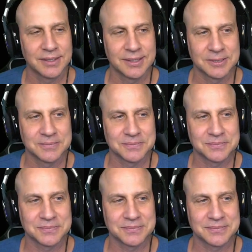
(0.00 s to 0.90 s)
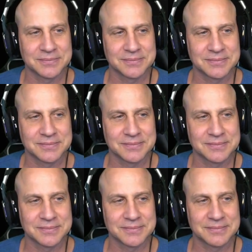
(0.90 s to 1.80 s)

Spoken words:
(silence)